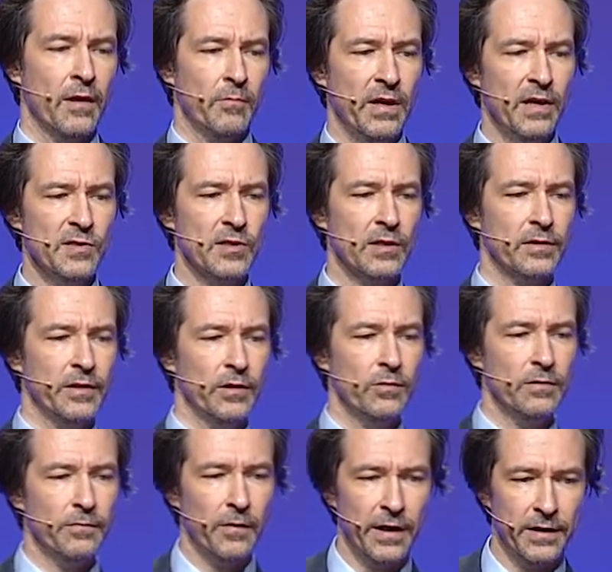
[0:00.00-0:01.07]
basically you
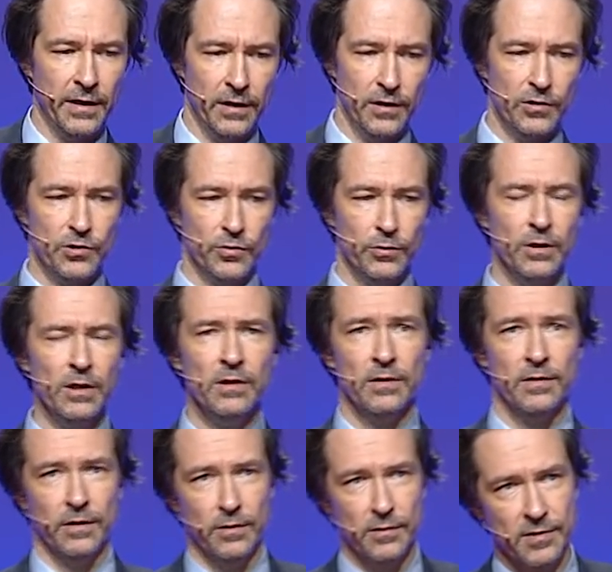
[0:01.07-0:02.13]
define the issuer,
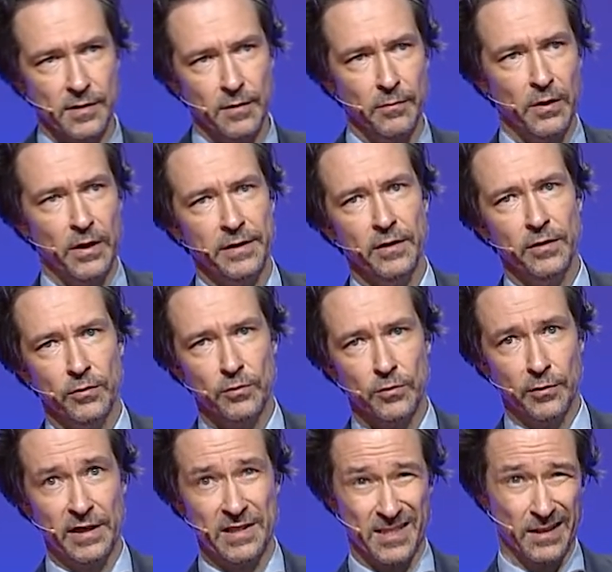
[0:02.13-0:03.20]
somebody who
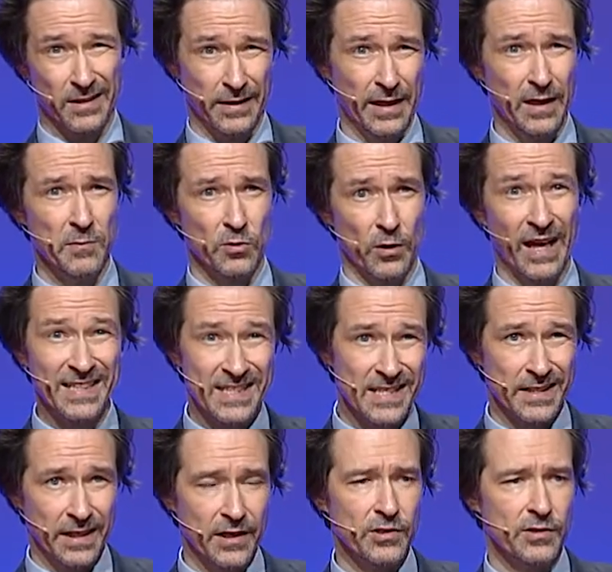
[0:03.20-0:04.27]
creates the claims or
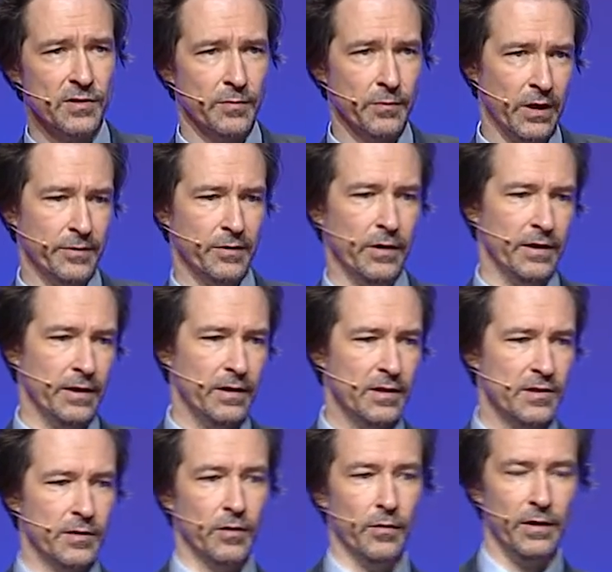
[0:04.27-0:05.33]
attestations about your
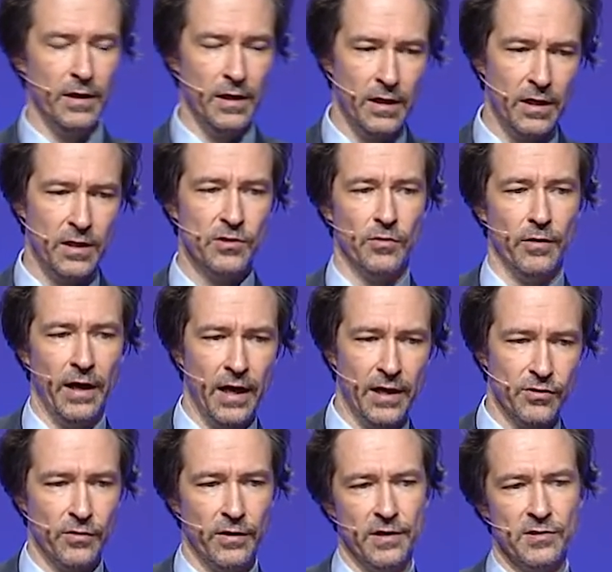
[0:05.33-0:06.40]
identity, your age, your
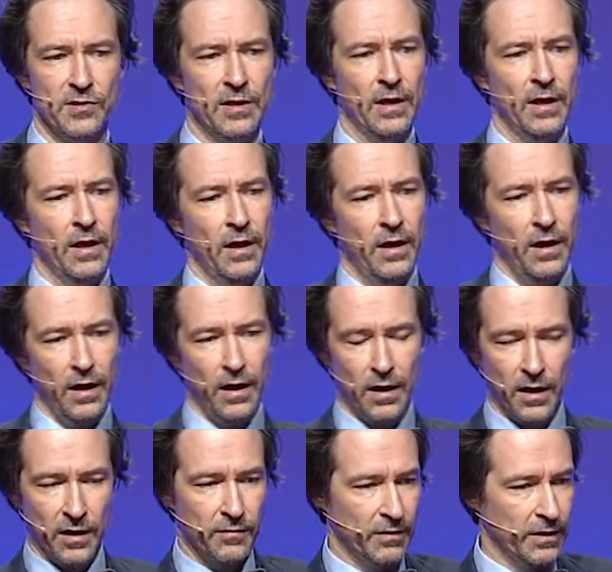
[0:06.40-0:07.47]
address,
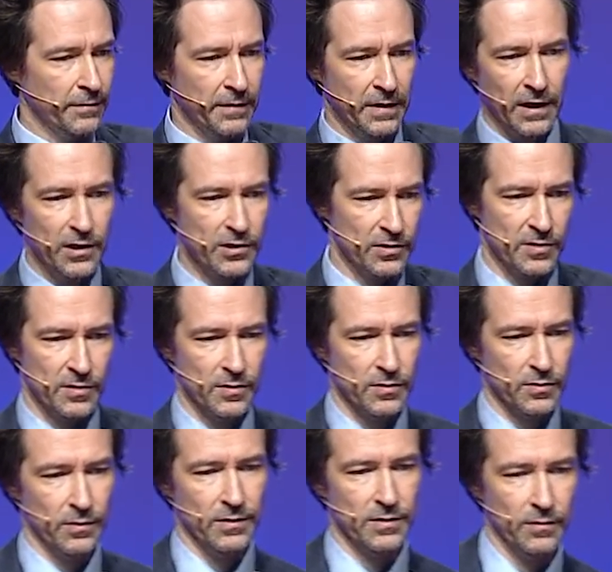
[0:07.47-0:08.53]
qualifications, and
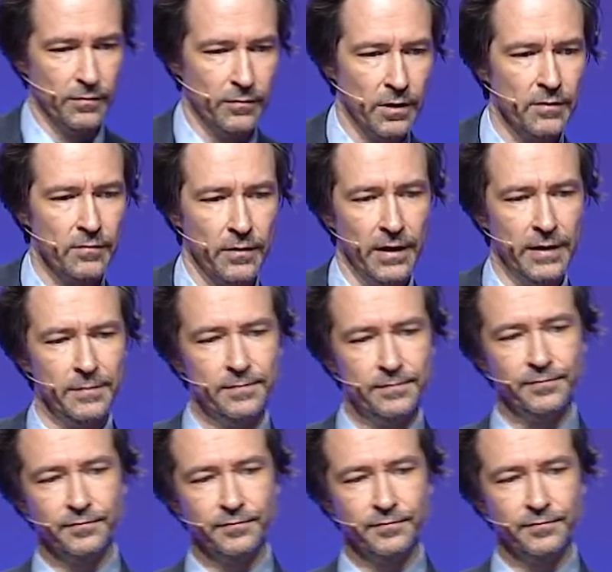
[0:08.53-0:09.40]
so on and so forth, right?